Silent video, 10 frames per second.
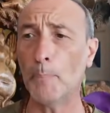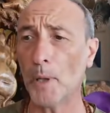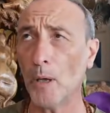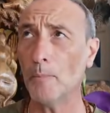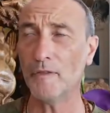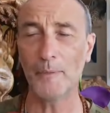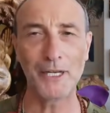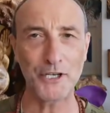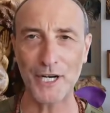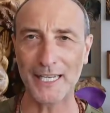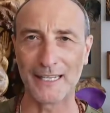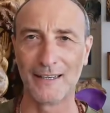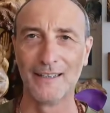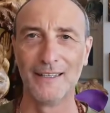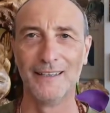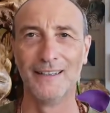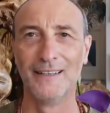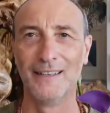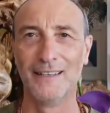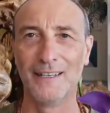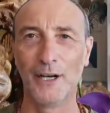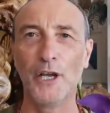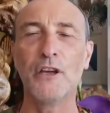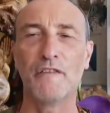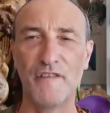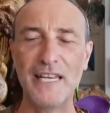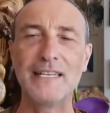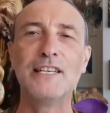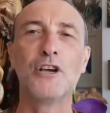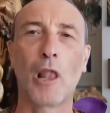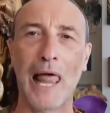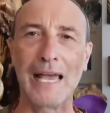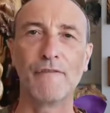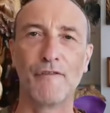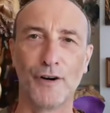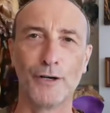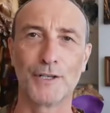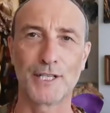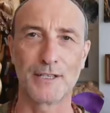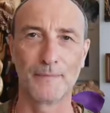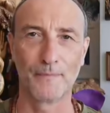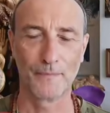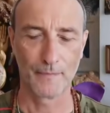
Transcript: a plum from a tree. You're feeding your life force.